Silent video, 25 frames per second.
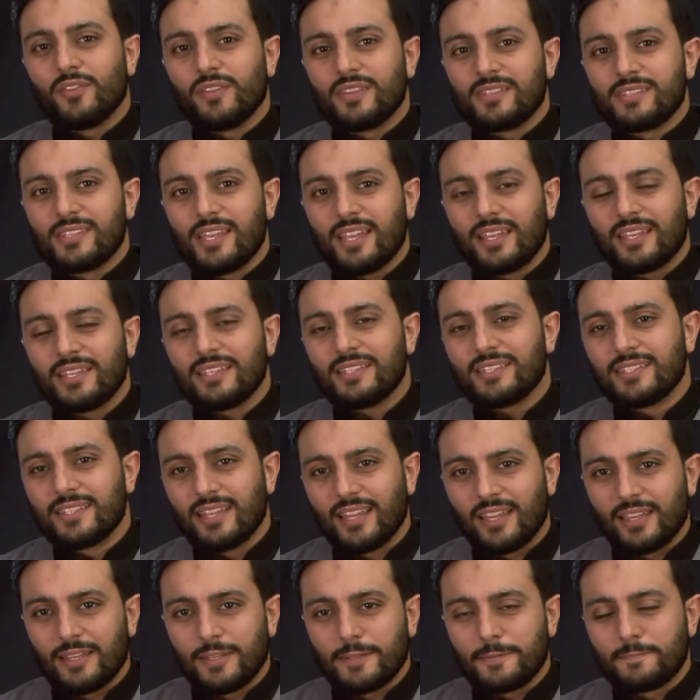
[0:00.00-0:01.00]
On the second
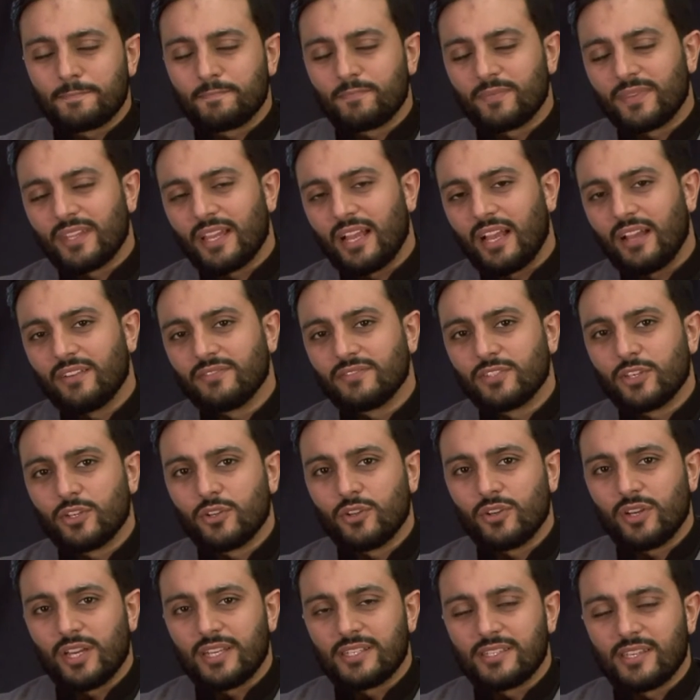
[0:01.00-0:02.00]
day, after
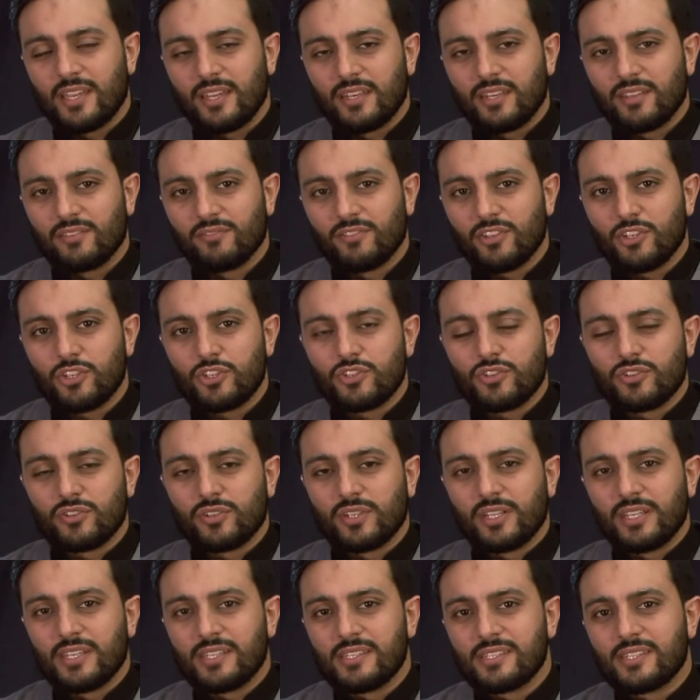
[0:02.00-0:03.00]
not attaining
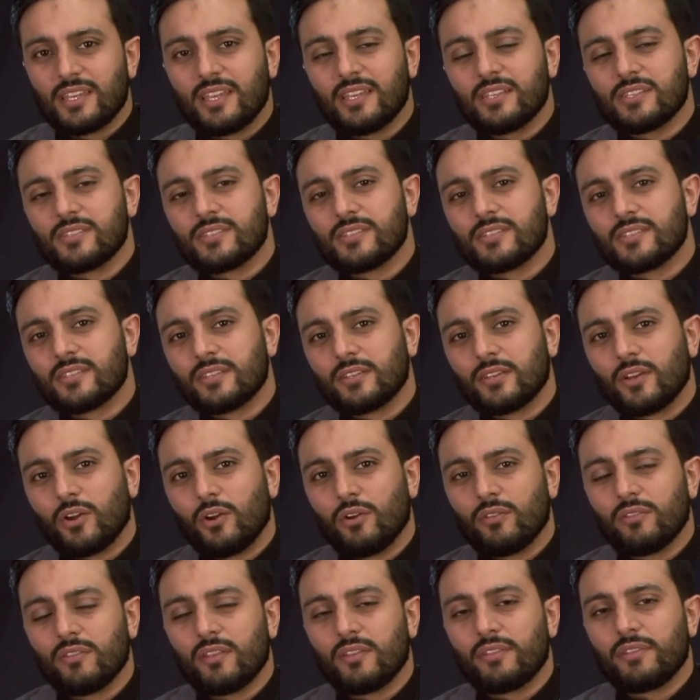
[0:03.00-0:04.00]
victory, he says,
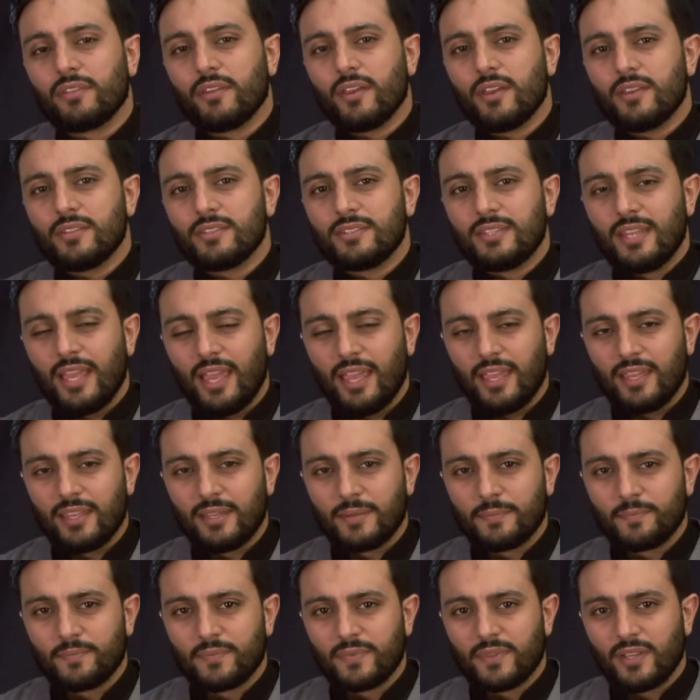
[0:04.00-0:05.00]
on the third
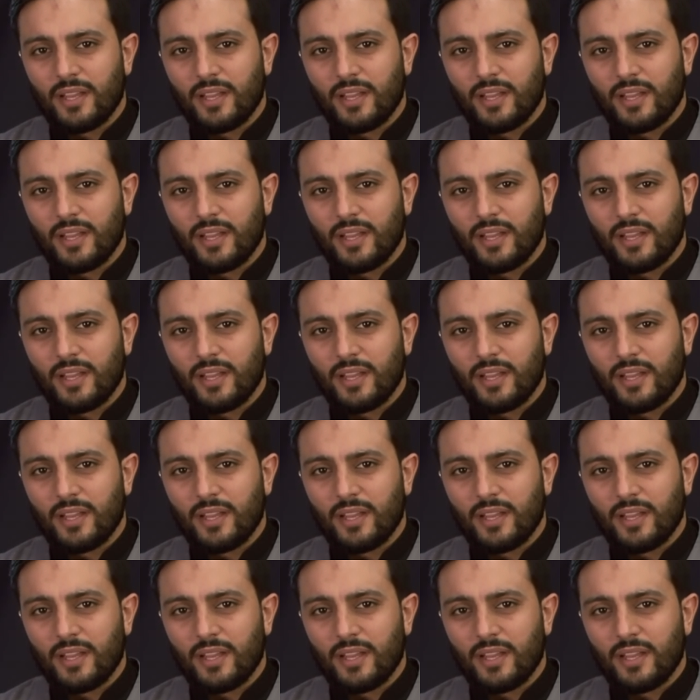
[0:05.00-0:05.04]
day,